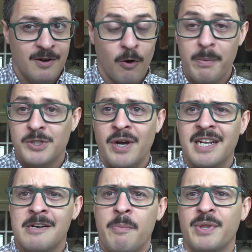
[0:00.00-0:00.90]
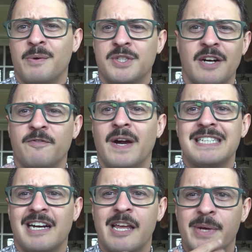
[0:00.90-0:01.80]
Or we're trying to come up with that. We're trying to
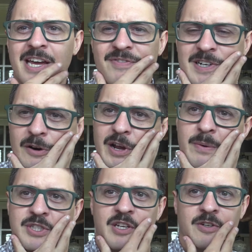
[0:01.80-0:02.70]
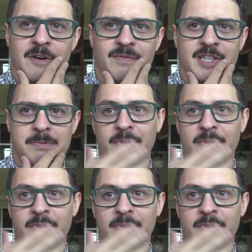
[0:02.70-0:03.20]
phrase an idea. We can't figure out, okay, what's a good term for this?